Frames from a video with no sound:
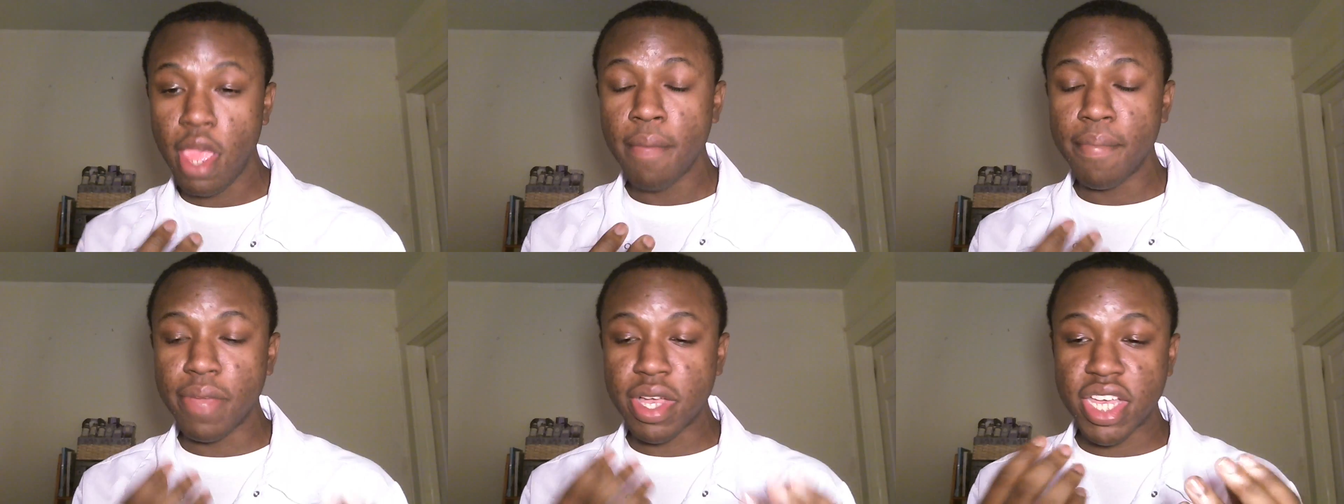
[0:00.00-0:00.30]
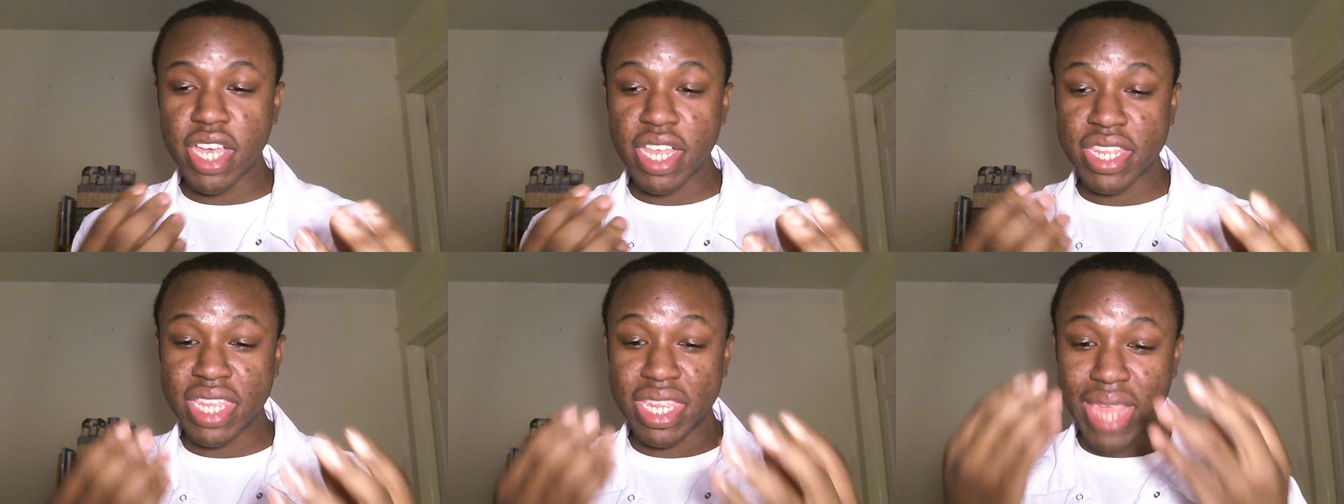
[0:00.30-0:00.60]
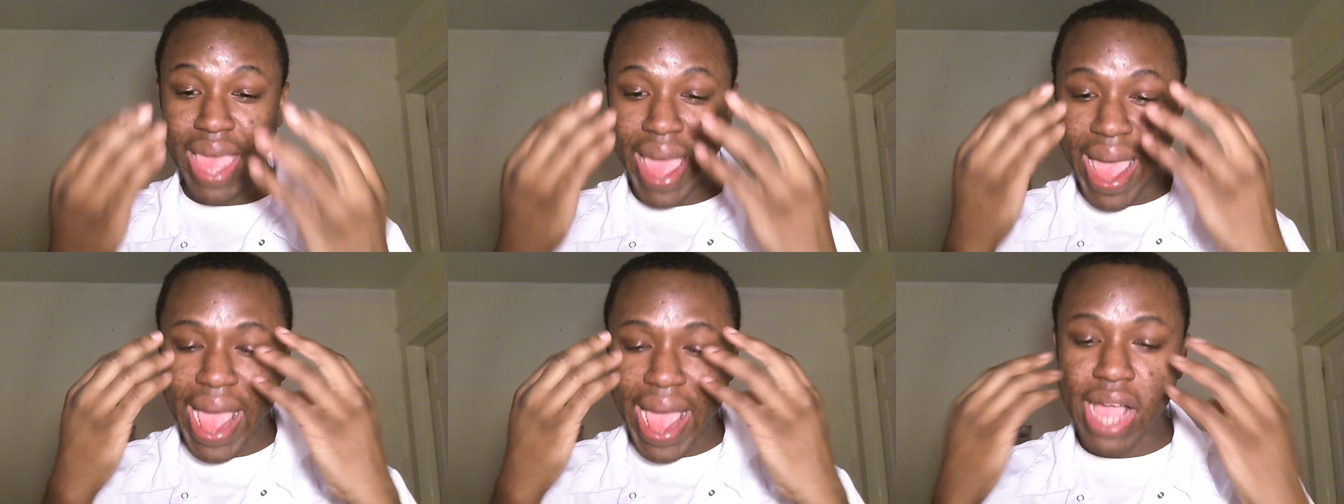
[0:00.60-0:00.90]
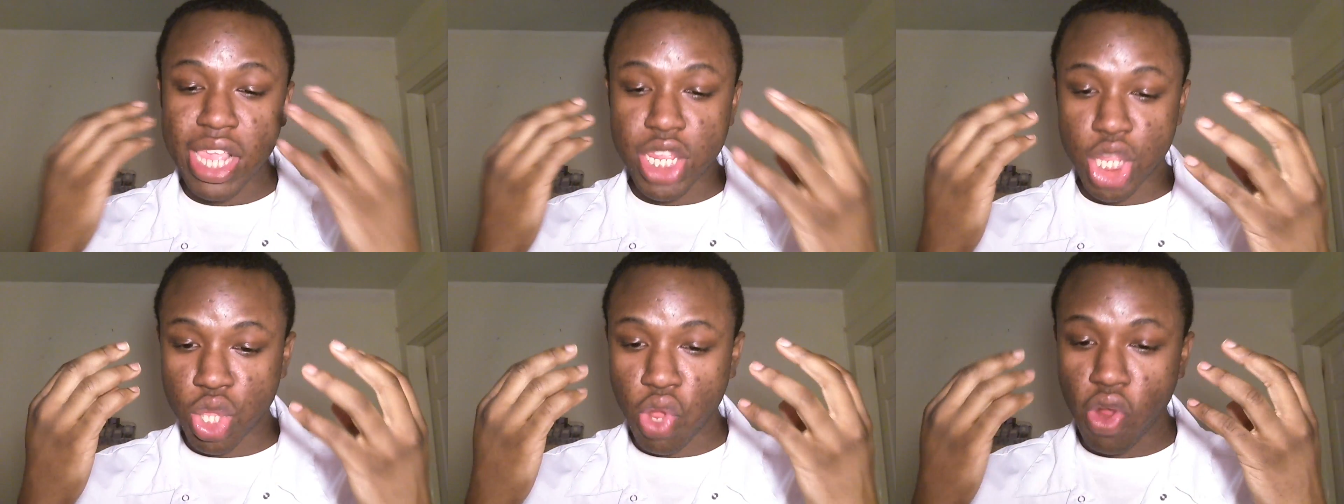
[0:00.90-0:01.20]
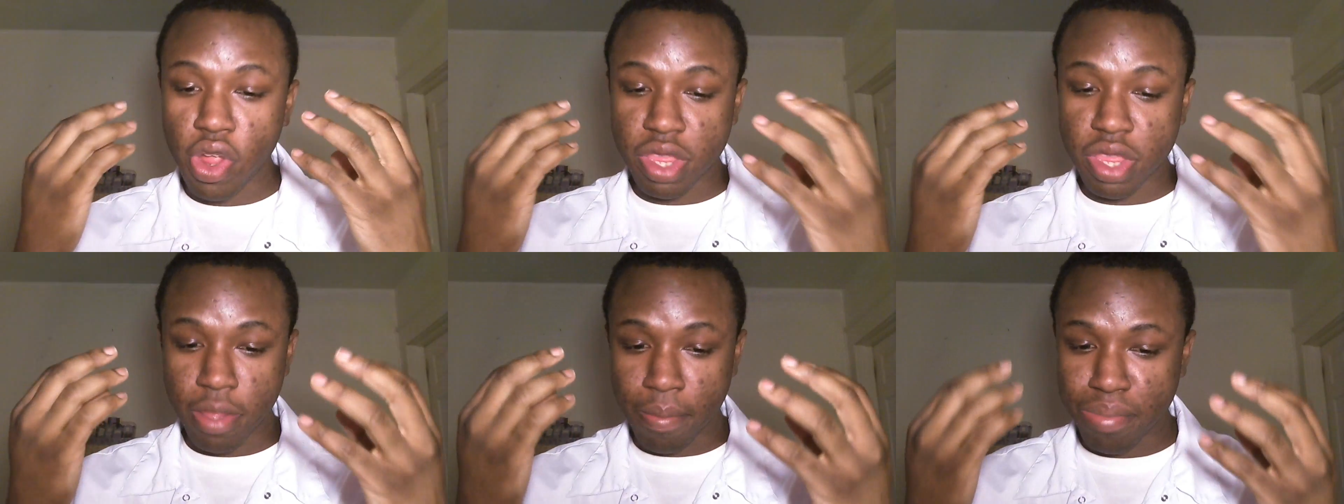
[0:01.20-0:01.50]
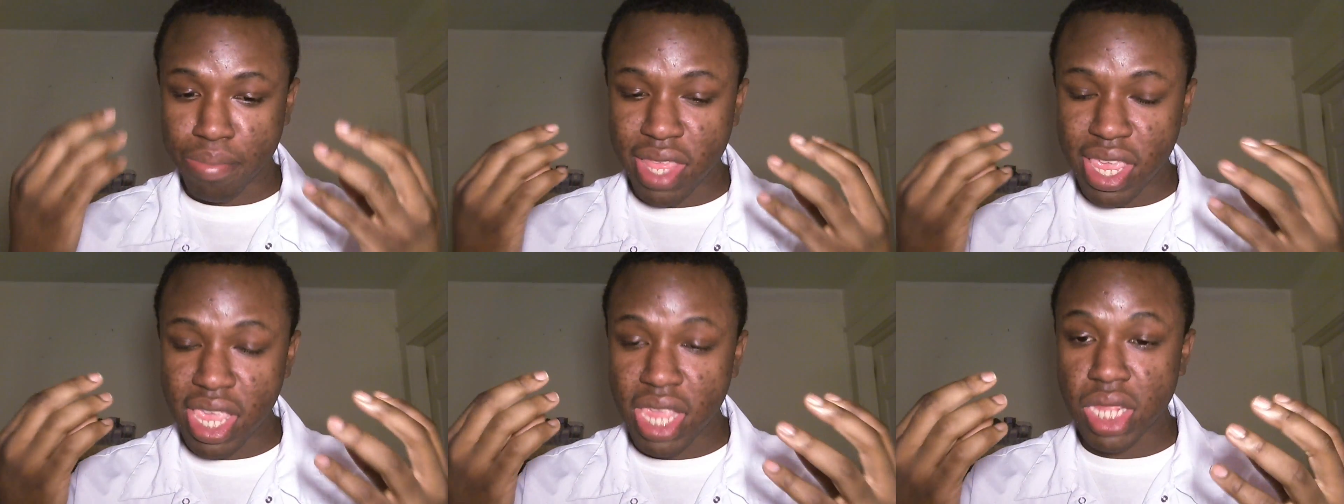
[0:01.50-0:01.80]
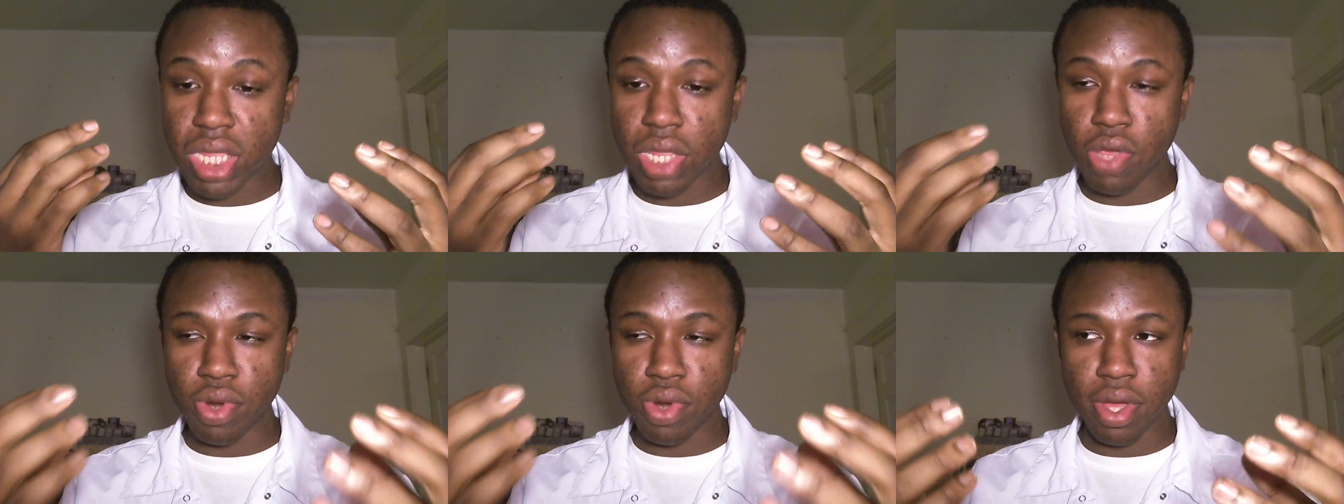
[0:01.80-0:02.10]
because his eyes start to bleed,
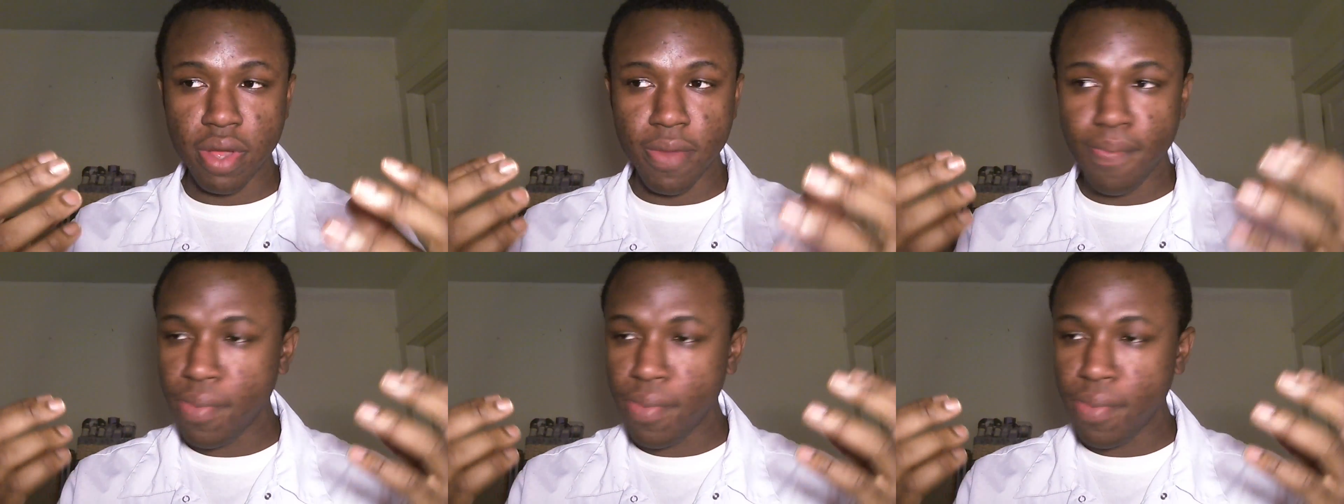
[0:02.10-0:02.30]
so